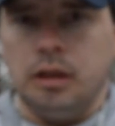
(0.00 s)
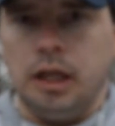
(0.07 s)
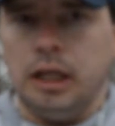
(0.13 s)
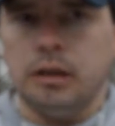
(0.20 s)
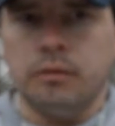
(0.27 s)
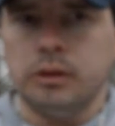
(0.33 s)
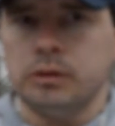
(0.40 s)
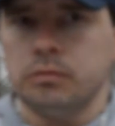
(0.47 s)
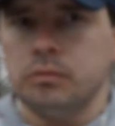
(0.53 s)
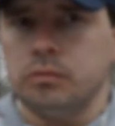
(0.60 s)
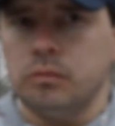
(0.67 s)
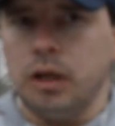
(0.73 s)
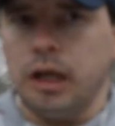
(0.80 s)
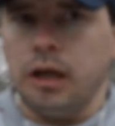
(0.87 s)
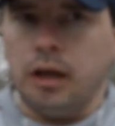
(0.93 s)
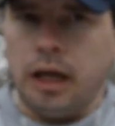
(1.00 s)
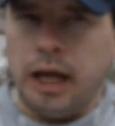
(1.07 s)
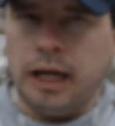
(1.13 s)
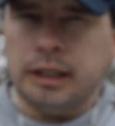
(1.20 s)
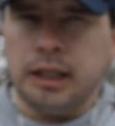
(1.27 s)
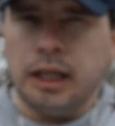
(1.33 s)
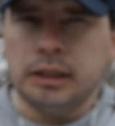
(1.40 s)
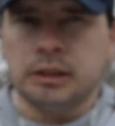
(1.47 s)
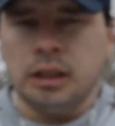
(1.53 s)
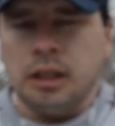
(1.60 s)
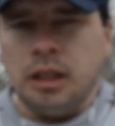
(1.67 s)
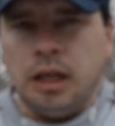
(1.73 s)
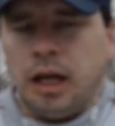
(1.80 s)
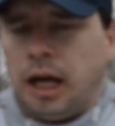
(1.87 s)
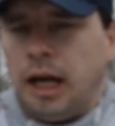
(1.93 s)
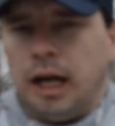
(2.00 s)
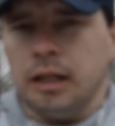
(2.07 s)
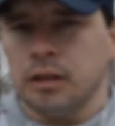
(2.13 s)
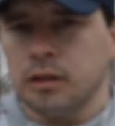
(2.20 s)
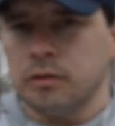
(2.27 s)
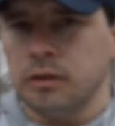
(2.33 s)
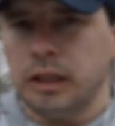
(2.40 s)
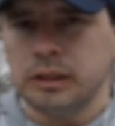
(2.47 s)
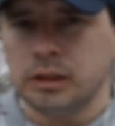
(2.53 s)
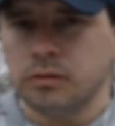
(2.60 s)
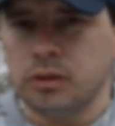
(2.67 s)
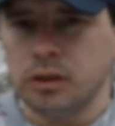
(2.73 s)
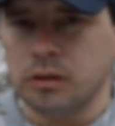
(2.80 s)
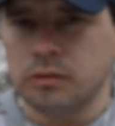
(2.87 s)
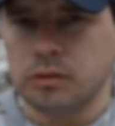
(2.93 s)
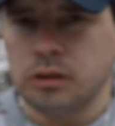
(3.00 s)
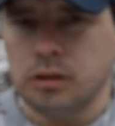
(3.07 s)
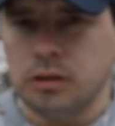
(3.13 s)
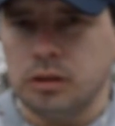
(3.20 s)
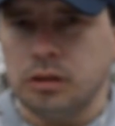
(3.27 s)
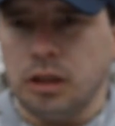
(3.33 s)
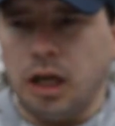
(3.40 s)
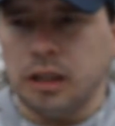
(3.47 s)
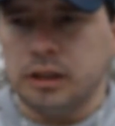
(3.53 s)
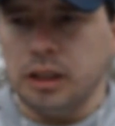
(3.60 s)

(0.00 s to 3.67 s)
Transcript: And it wasn't, a